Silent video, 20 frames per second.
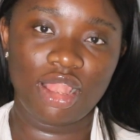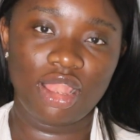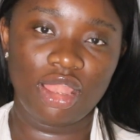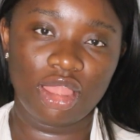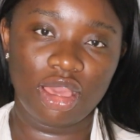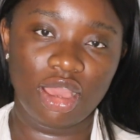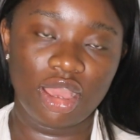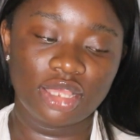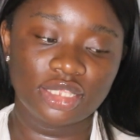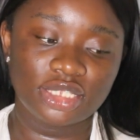
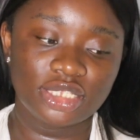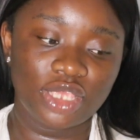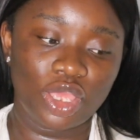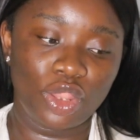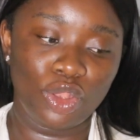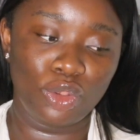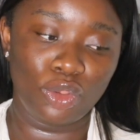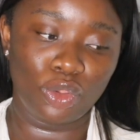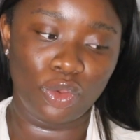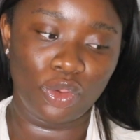lasts
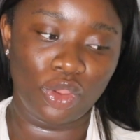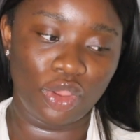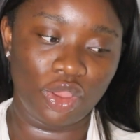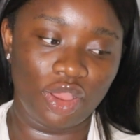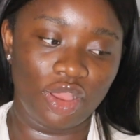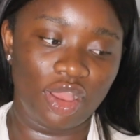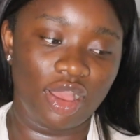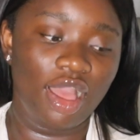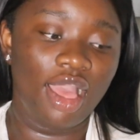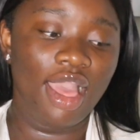
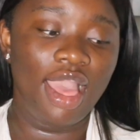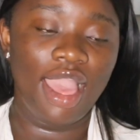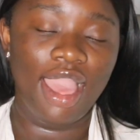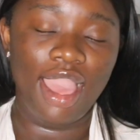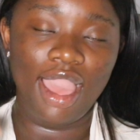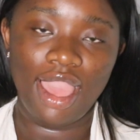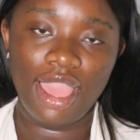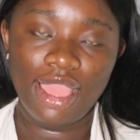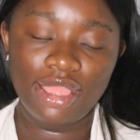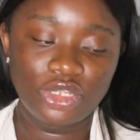longer
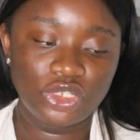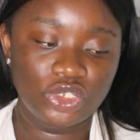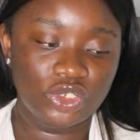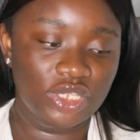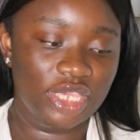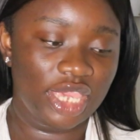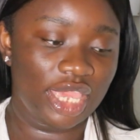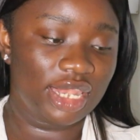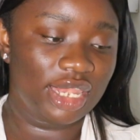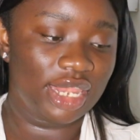and
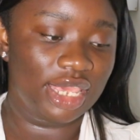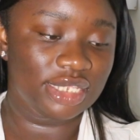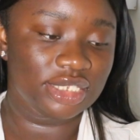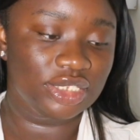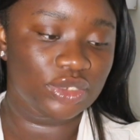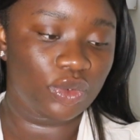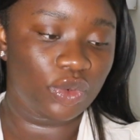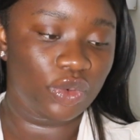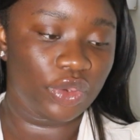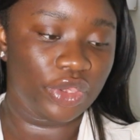you get
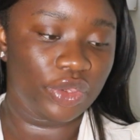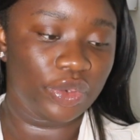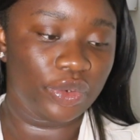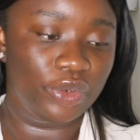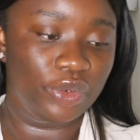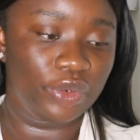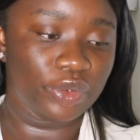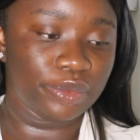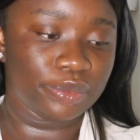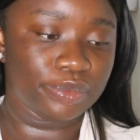less
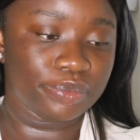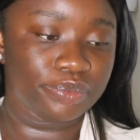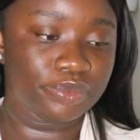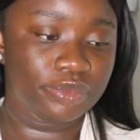oil,